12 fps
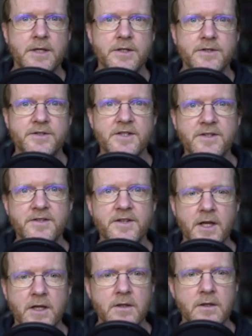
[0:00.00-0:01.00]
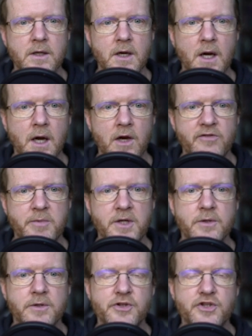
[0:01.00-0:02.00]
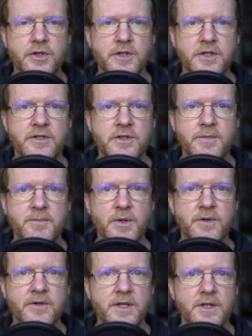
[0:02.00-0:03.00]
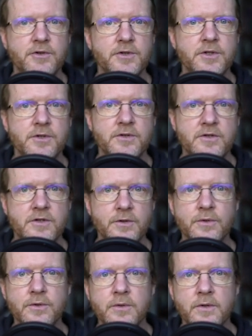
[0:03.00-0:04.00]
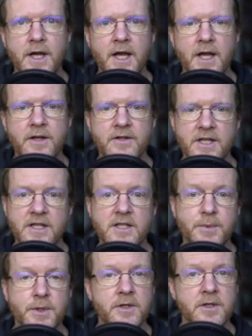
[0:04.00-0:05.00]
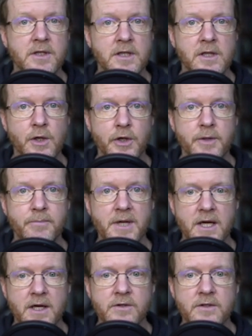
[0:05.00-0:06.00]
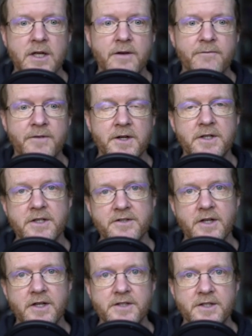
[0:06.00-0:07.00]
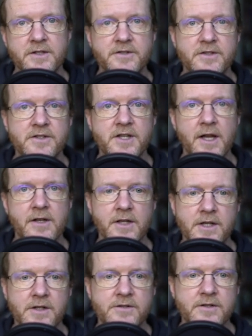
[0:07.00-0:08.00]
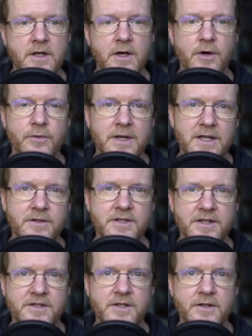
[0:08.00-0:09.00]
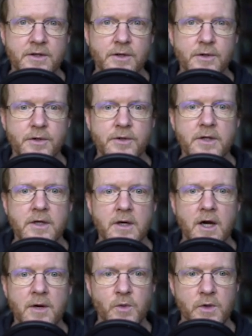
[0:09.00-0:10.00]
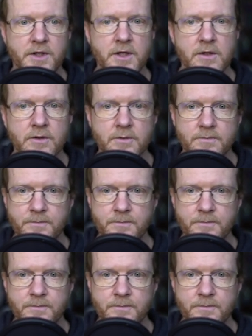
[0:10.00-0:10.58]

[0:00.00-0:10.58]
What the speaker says: Since then, I've been on a journey to be both introduced to and independently learn about various ideas and techniques around testing the code I'm working on.